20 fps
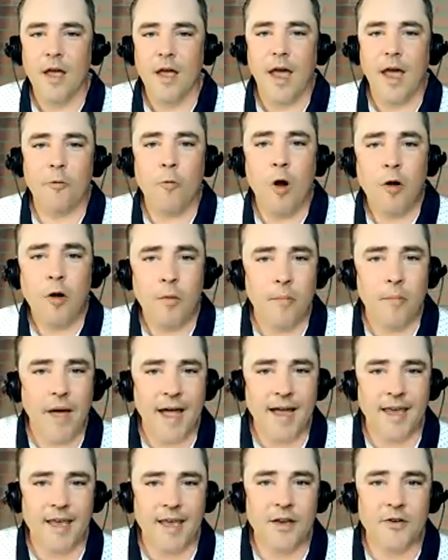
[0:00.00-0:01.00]
And welcome
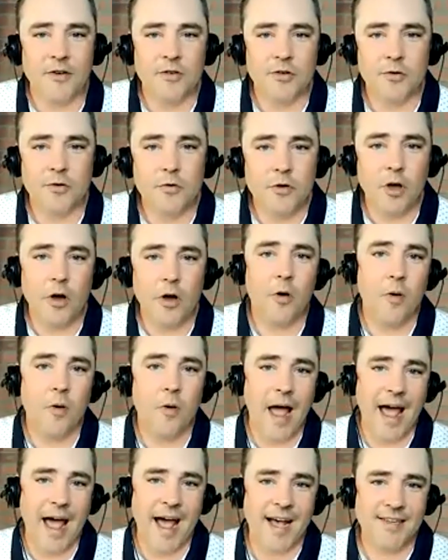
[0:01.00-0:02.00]
back into Go
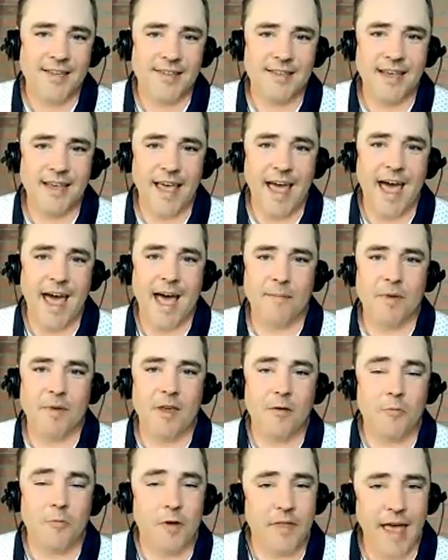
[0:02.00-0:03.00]
Ask
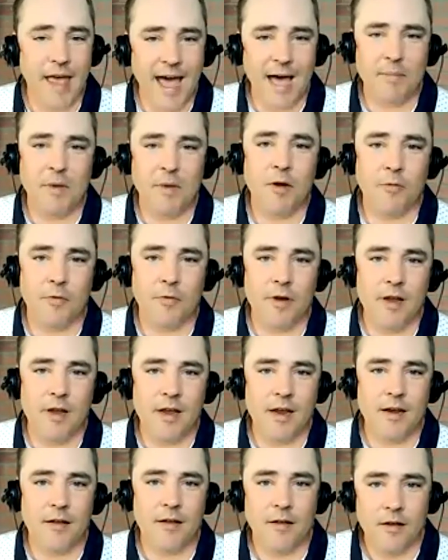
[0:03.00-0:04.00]
Abby with Abby
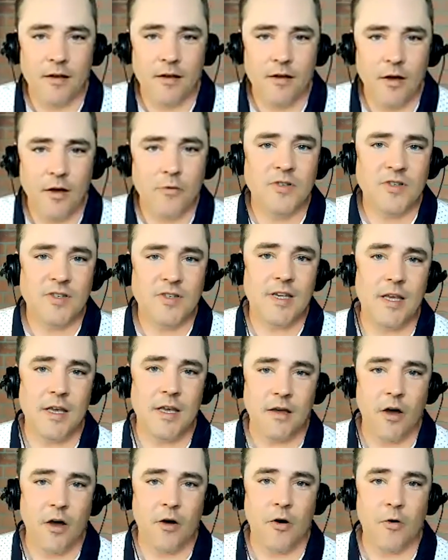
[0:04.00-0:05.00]
Reed,
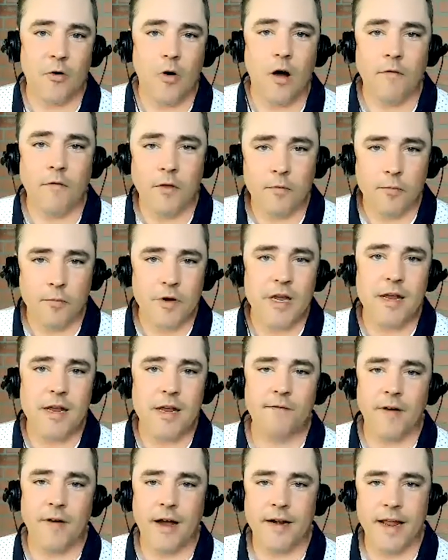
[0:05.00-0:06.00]
co-CEO of the Reed
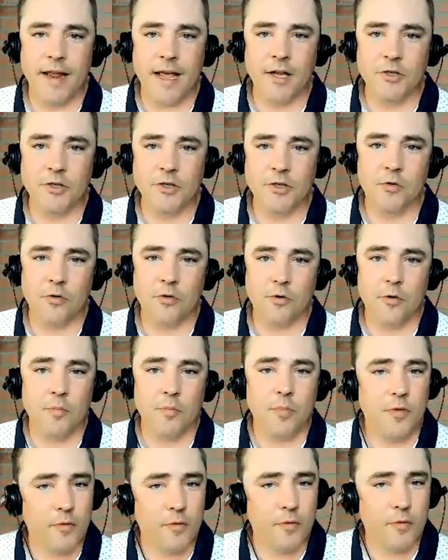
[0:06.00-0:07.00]
Financial
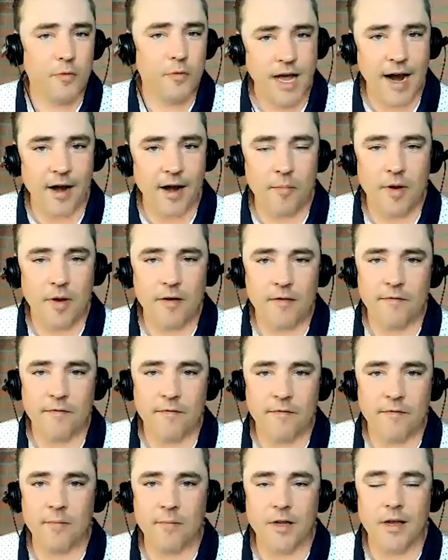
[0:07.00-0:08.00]
Group, the retirement
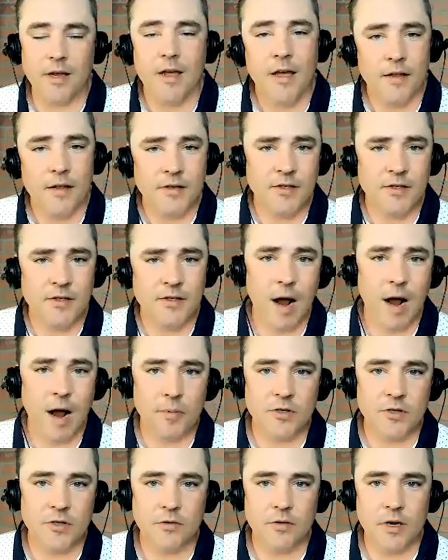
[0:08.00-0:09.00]
family. This is your
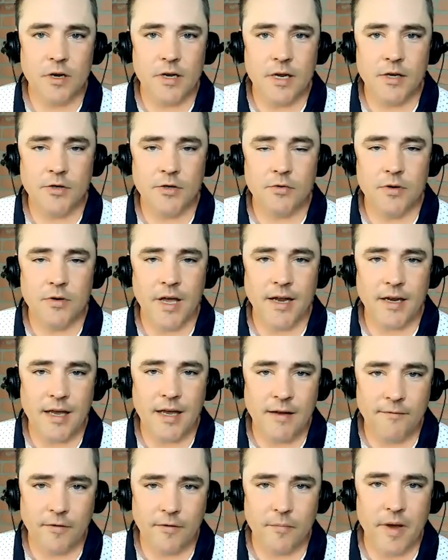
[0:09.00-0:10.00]
opportunity to get
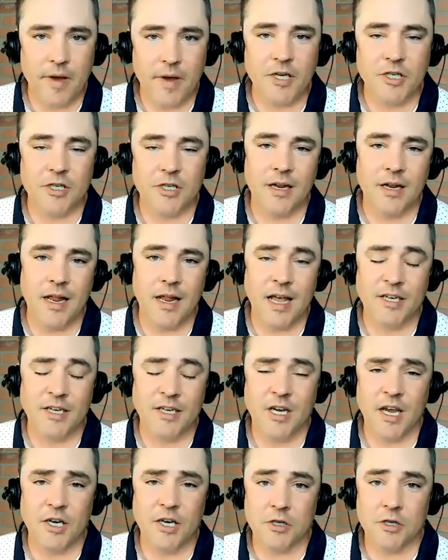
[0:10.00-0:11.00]
information and
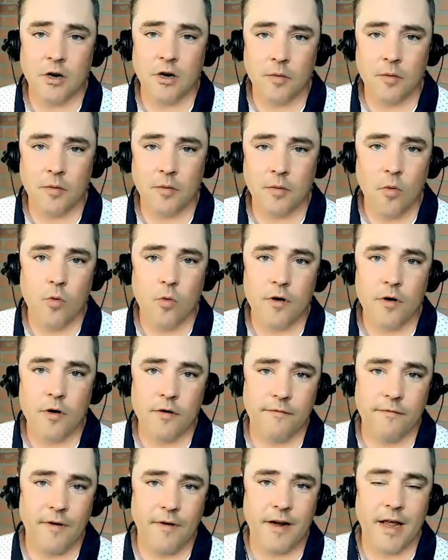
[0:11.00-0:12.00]
education on important
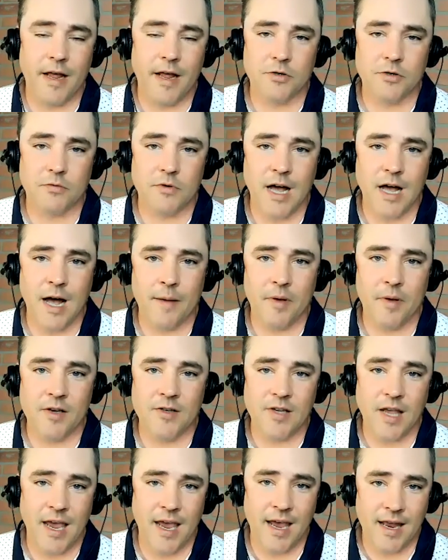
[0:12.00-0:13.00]
financial
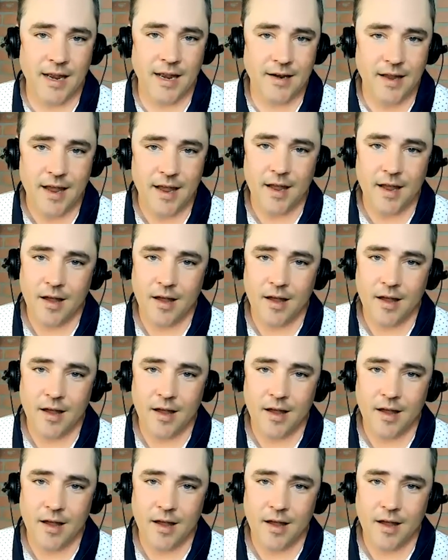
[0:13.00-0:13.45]
topics and,